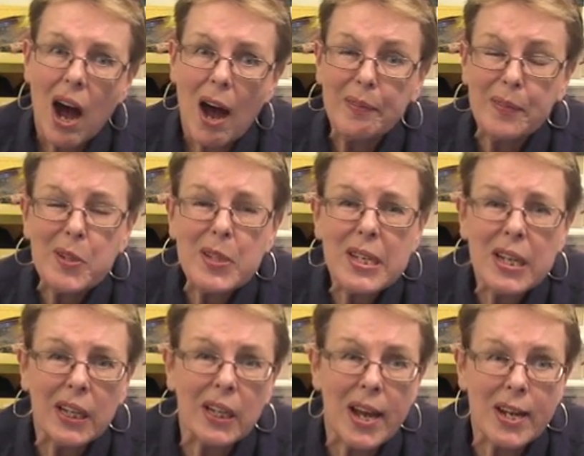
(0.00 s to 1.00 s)
I
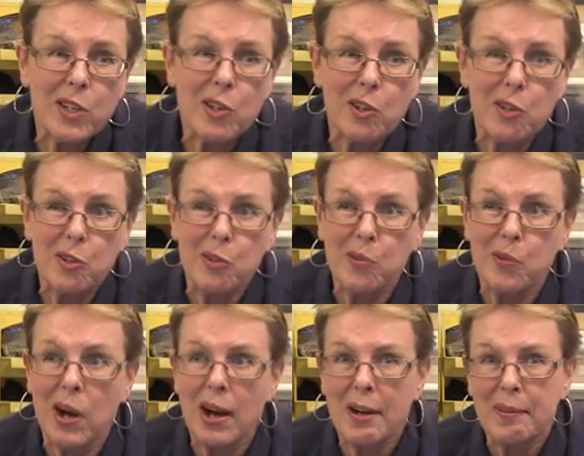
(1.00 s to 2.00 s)
personally like to
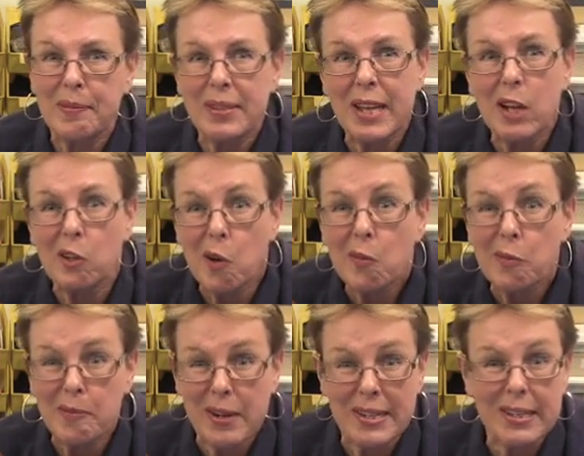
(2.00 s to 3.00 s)
set a goal for
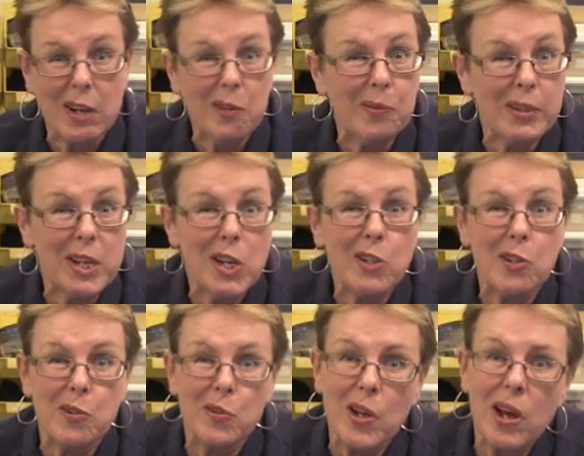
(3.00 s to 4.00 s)
myself with each
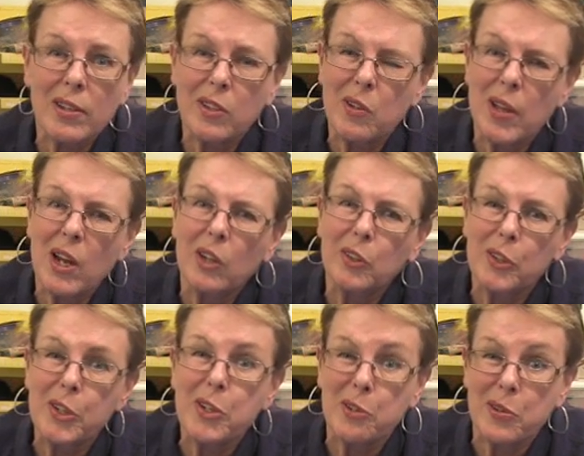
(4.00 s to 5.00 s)
new doll so that I'll
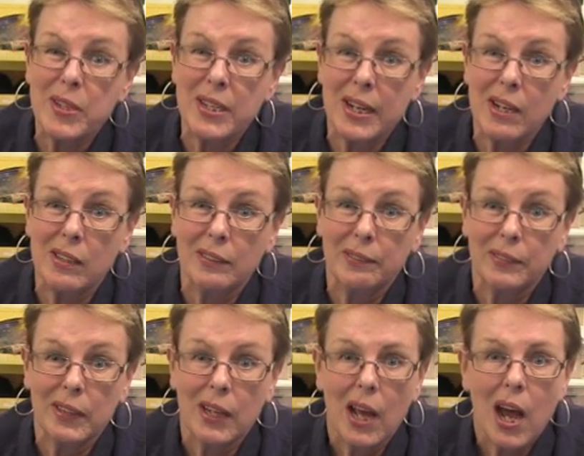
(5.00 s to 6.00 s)
learn a new skill.
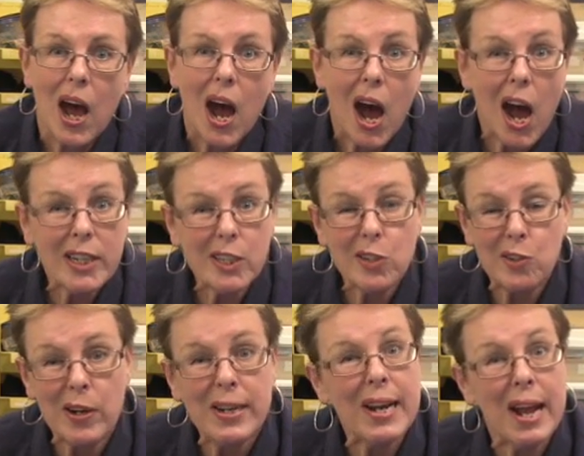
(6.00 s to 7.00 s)
I
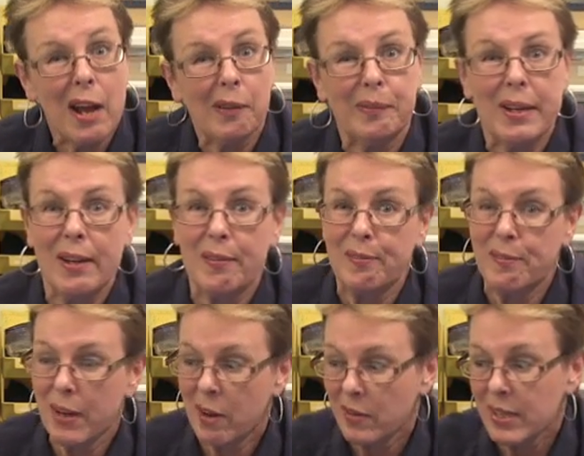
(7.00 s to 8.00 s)
started out making
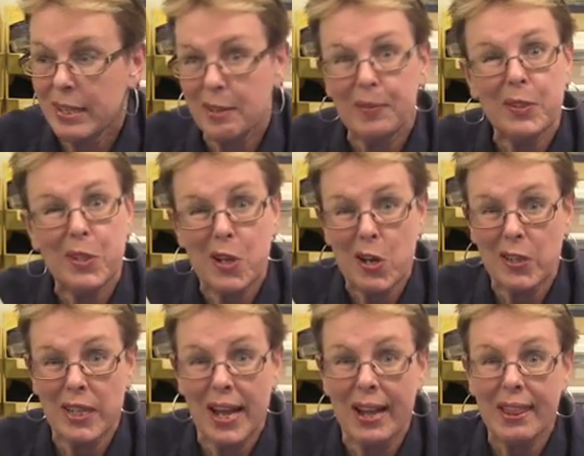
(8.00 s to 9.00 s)
very simple
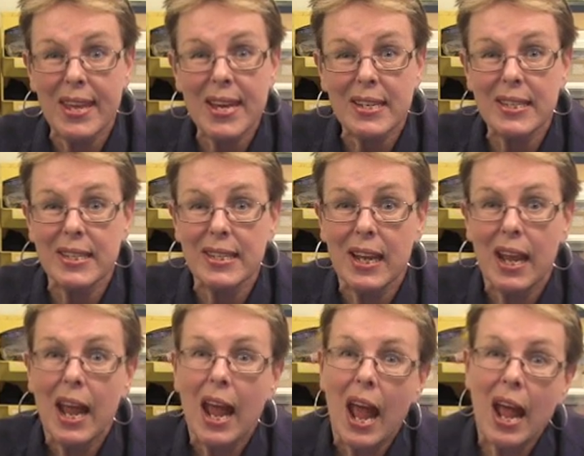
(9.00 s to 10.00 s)
dolls like this,
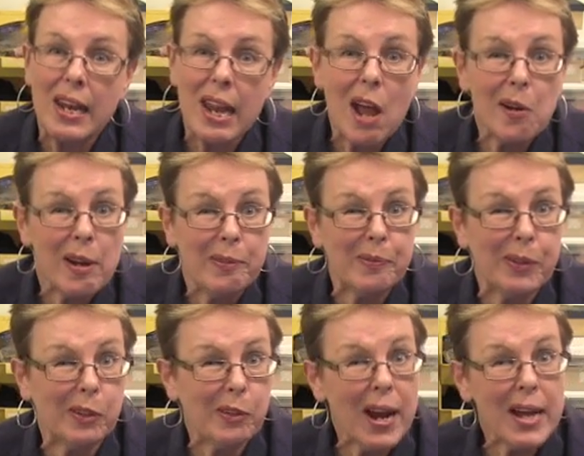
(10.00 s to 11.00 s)
and now I've
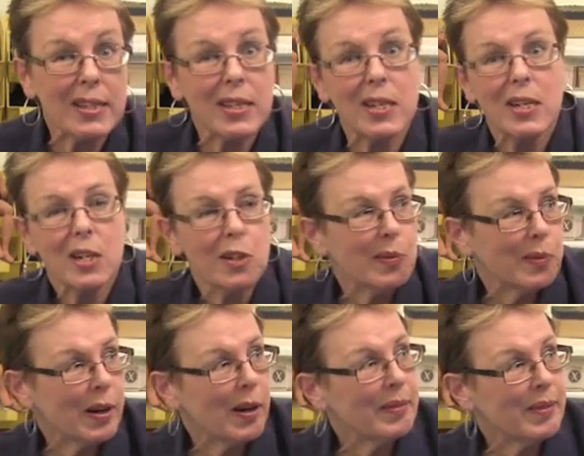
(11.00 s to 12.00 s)
progressed to
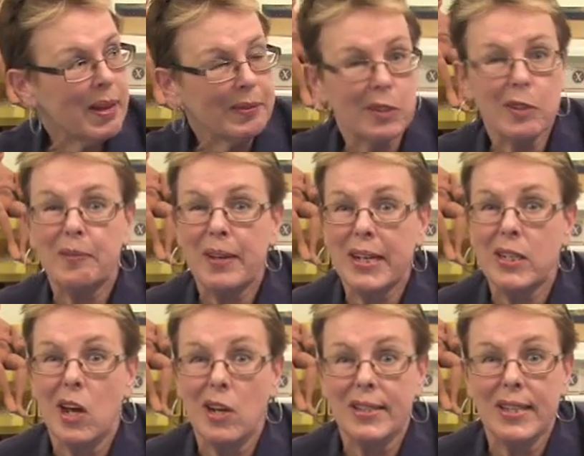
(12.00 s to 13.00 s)
where I'm able to make
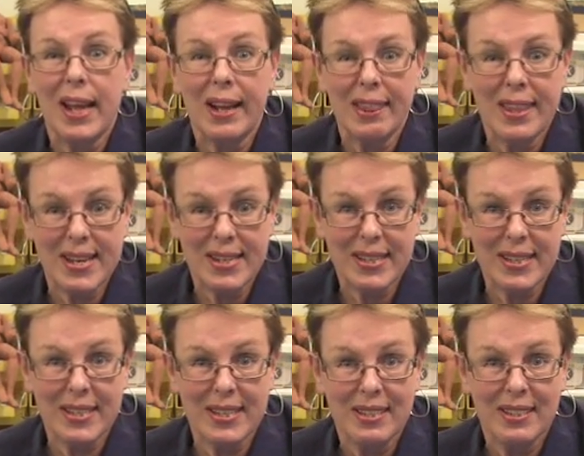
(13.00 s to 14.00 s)
dolls like
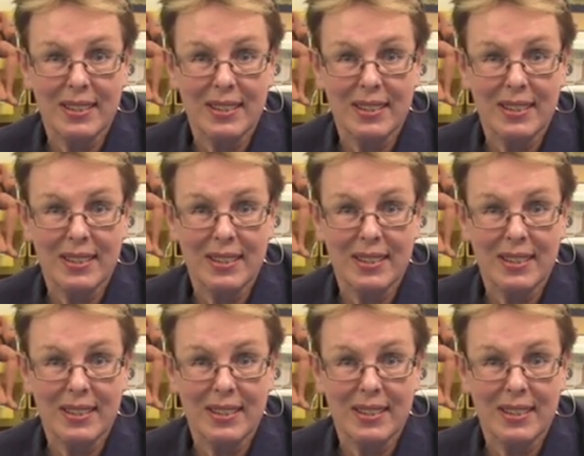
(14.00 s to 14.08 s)
this.